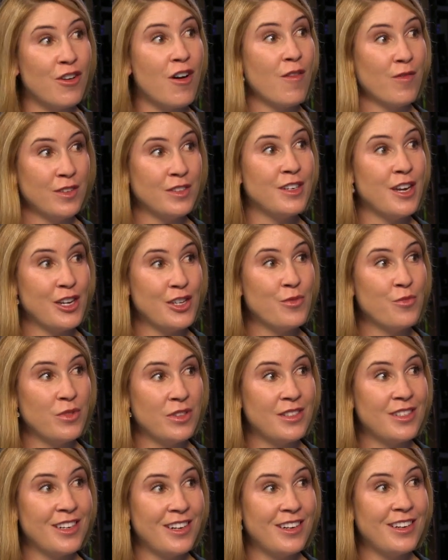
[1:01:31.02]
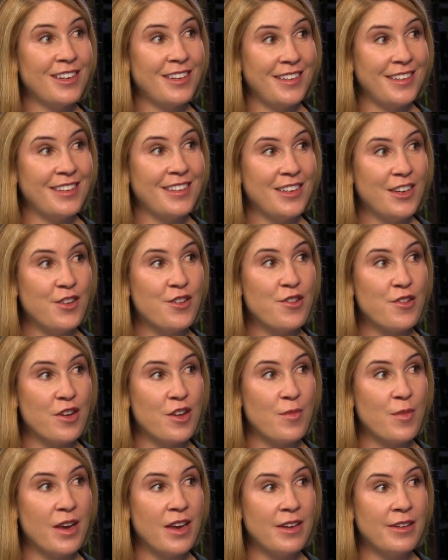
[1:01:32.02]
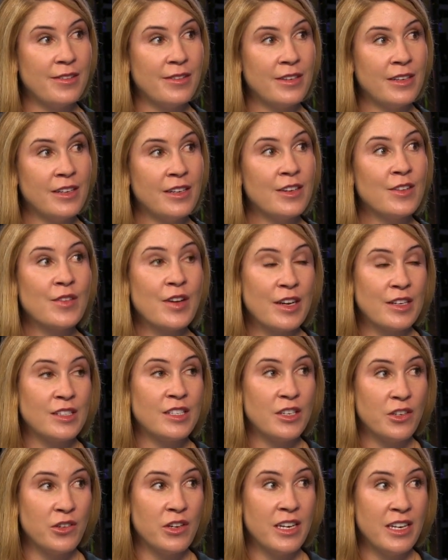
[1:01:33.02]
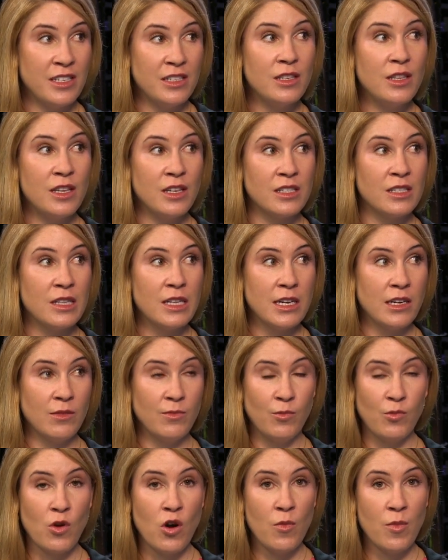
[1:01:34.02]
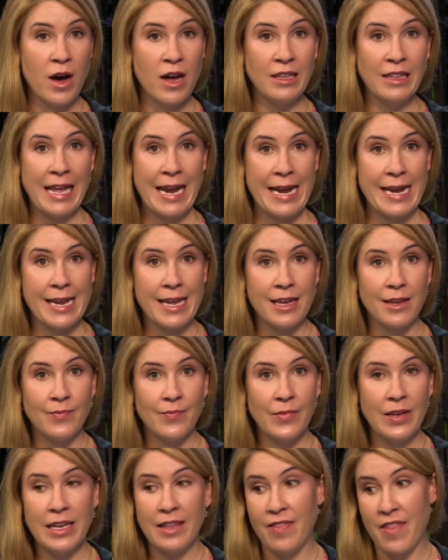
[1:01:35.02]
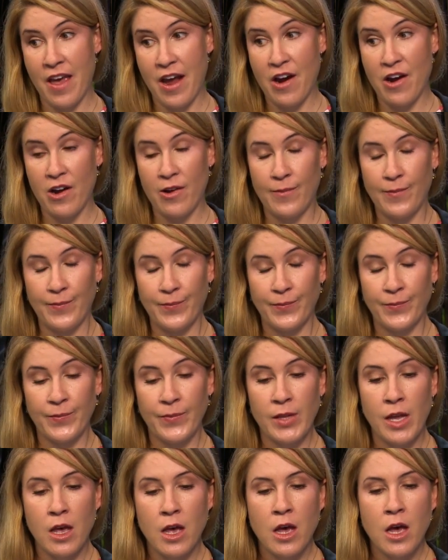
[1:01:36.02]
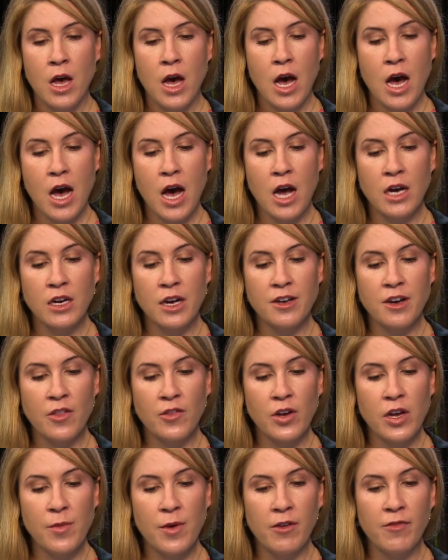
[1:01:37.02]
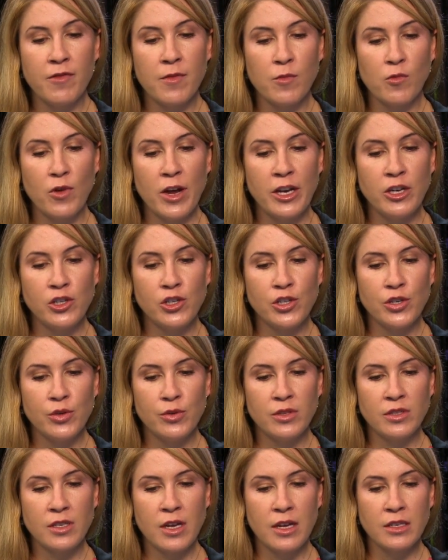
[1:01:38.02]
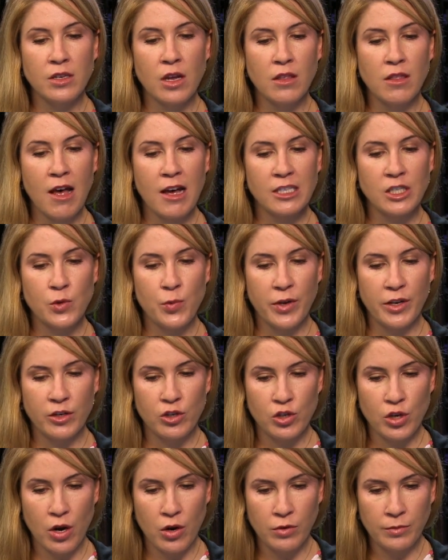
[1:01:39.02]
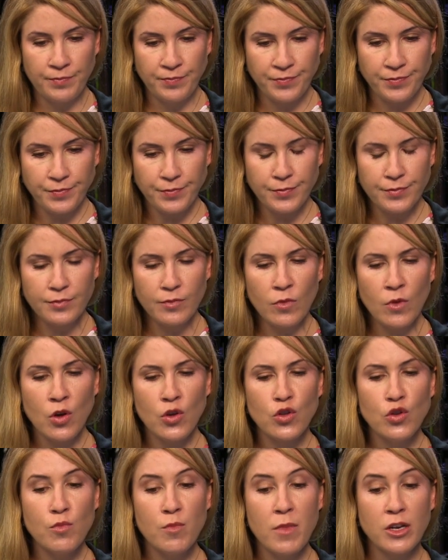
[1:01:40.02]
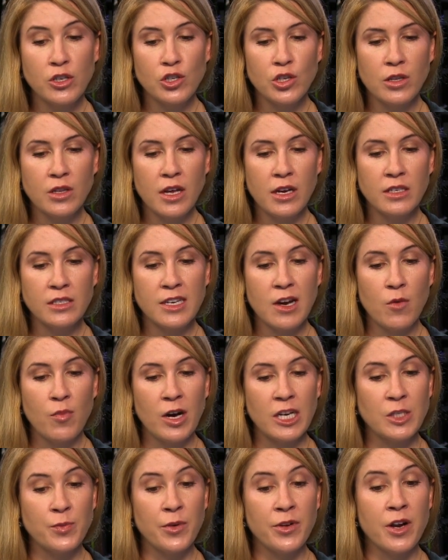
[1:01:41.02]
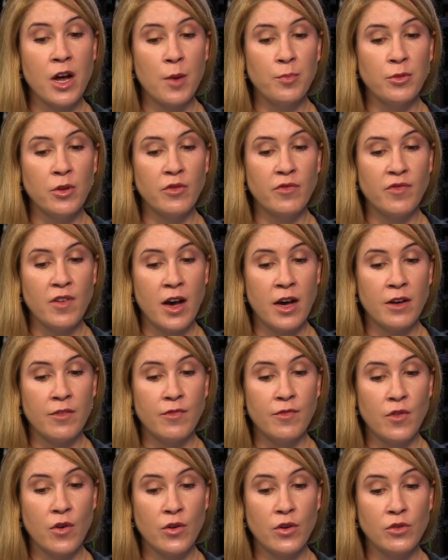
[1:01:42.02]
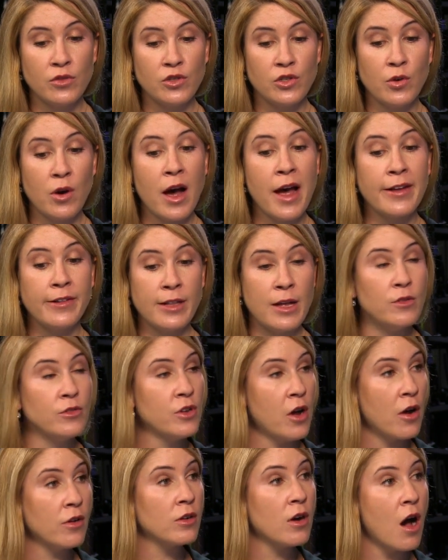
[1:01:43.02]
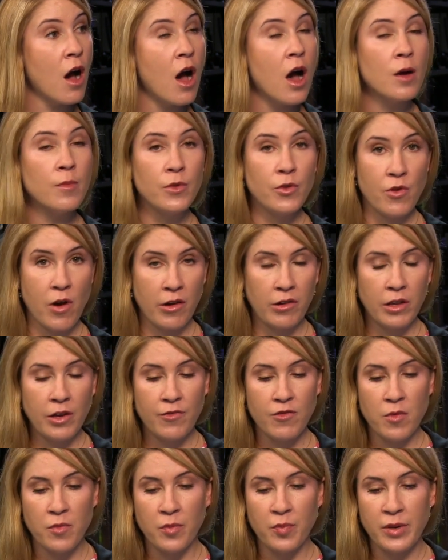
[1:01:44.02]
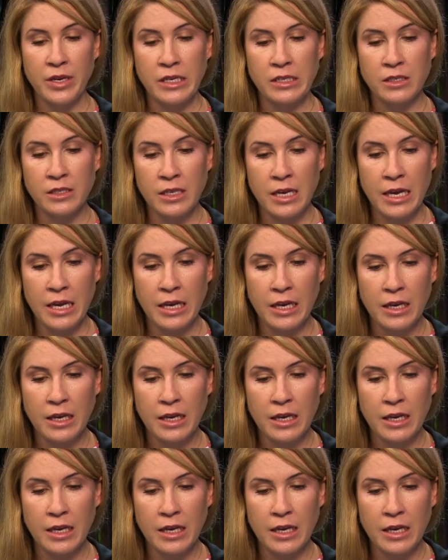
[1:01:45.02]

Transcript: a conversation with ah, Siri. You know what I mean? Right. Like Siri is this little robot lady right. in there. Uh, I got another email from Rich who says on last week's show, mm -hmm. you mentioned that it's now possible to upload photos to iCloud.com directly from PC.